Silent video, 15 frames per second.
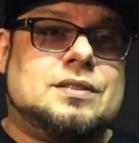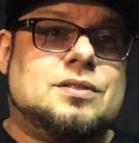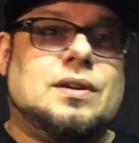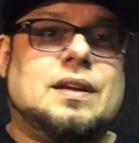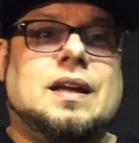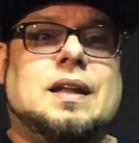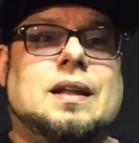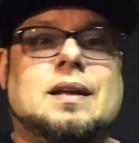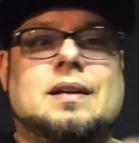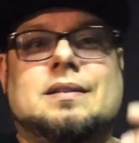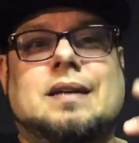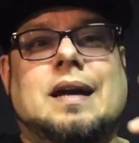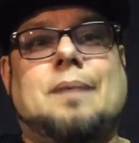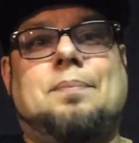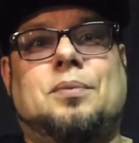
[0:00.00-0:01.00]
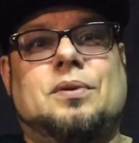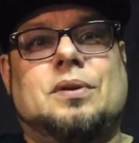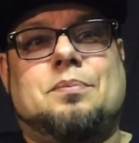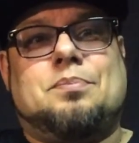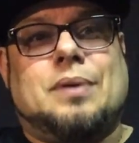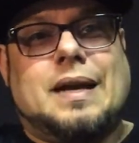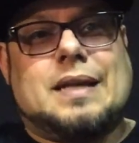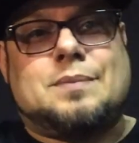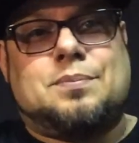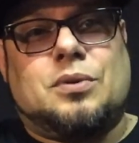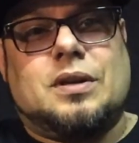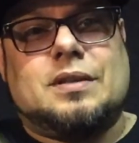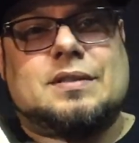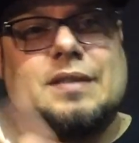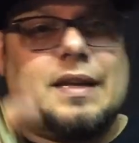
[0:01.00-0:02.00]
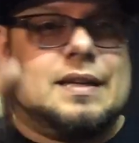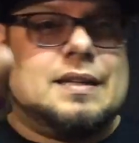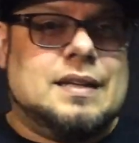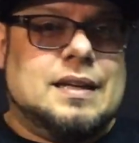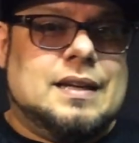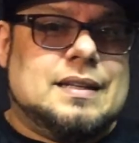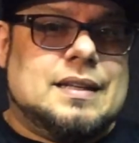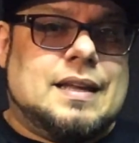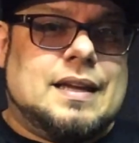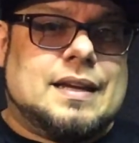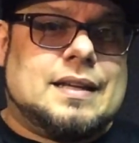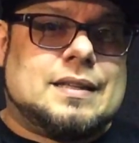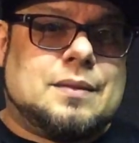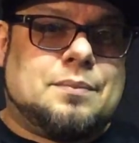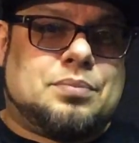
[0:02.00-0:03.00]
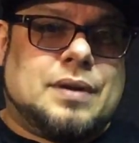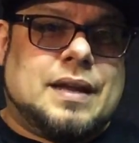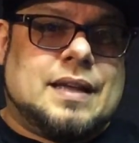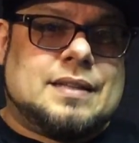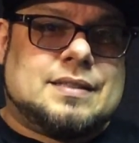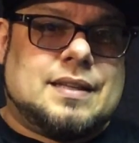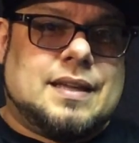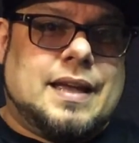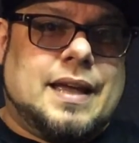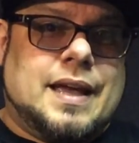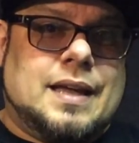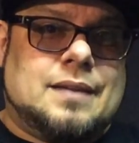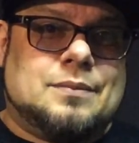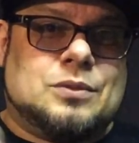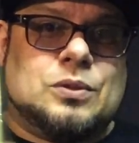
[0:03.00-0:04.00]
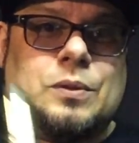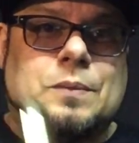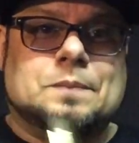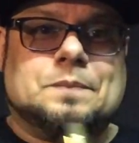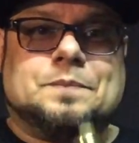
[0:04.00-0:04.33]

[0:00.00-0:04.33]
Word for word: So I got a copper and a brass broadside. Now I got the brass admiral.